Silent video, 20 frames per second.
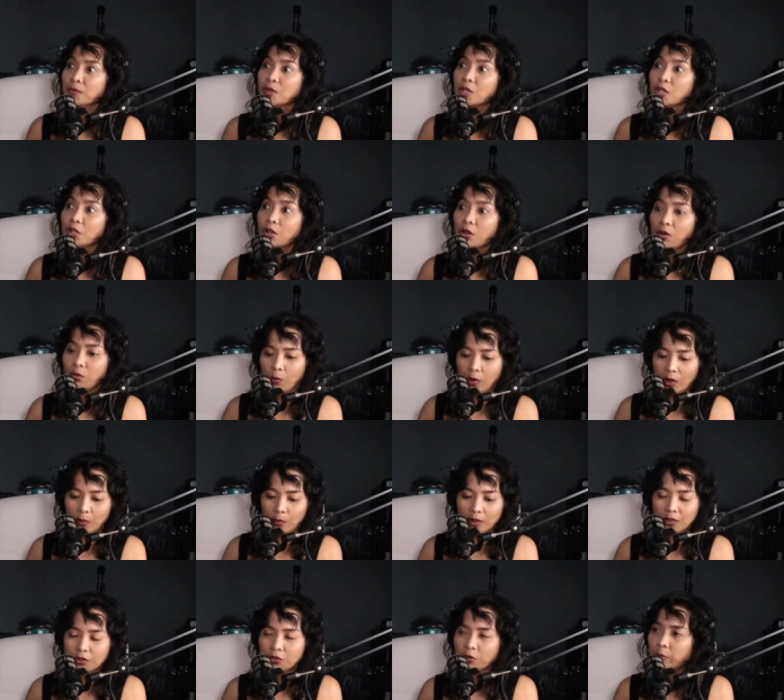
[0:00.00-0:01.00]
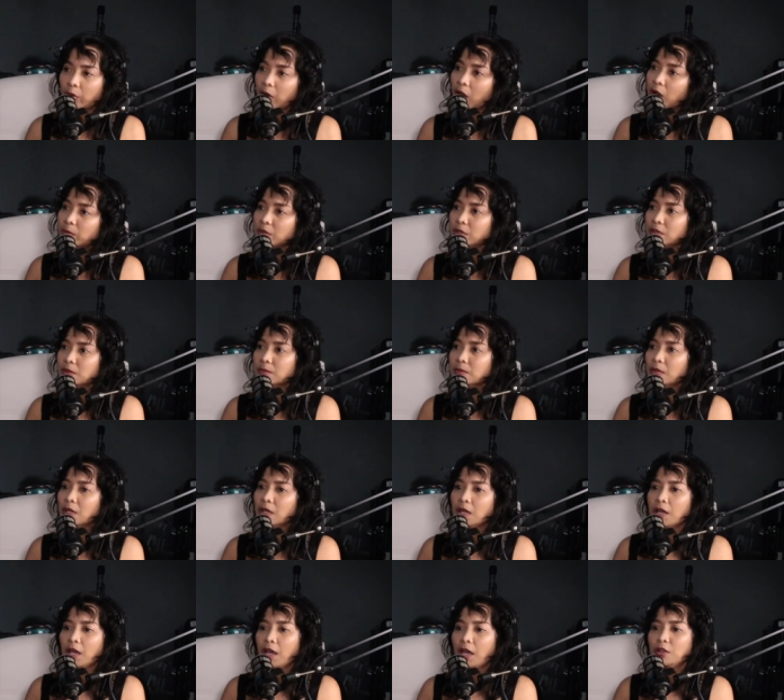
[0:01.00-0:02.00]
You know, what what is your problem?
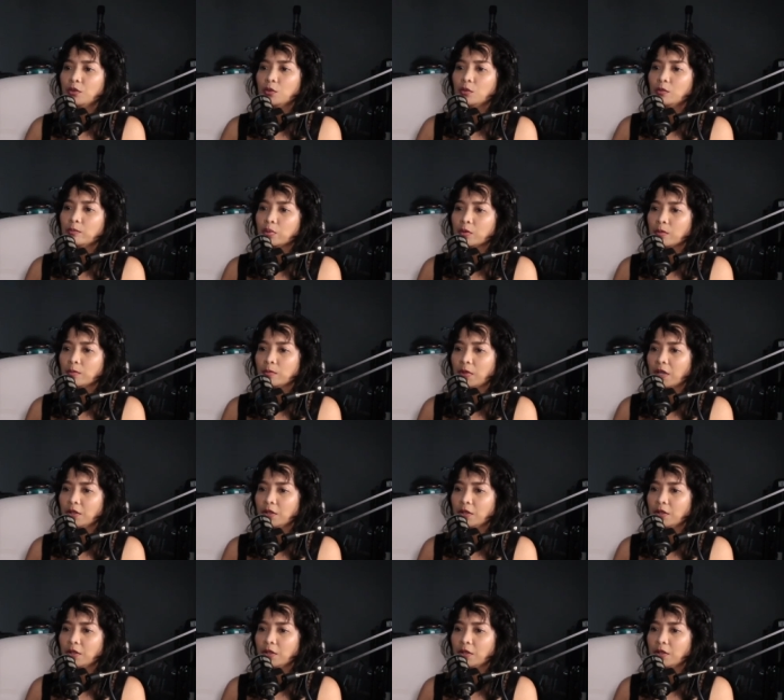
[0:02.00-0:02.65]
Anong pro,